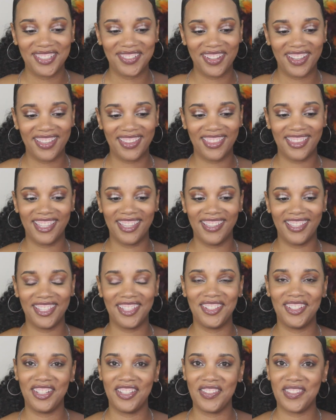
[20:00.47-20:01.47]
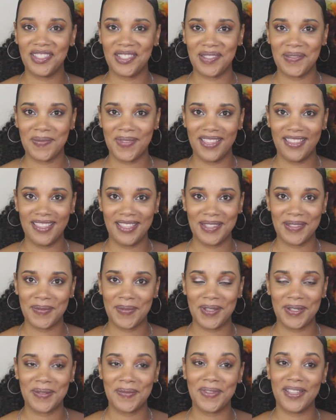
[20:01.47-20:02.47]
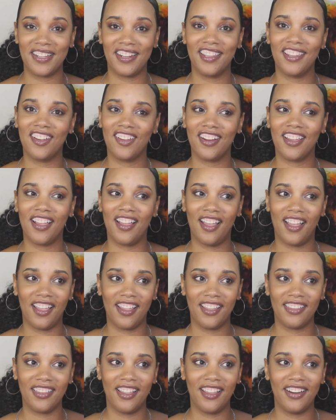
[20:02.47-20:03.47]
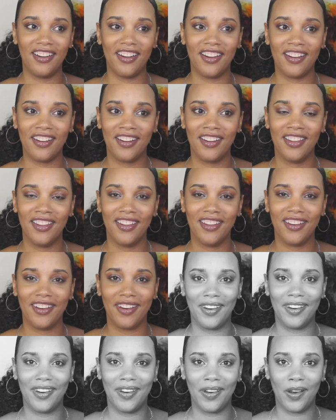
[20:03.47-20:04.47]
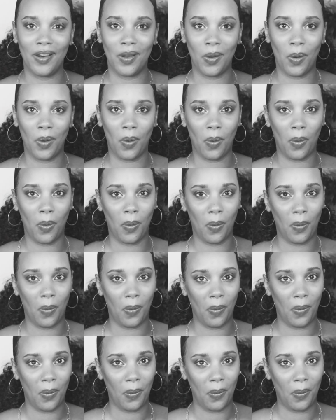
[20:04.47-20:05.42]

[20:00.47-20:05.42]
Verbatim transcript: Do I think you need to spend this much money on a highlighter? No.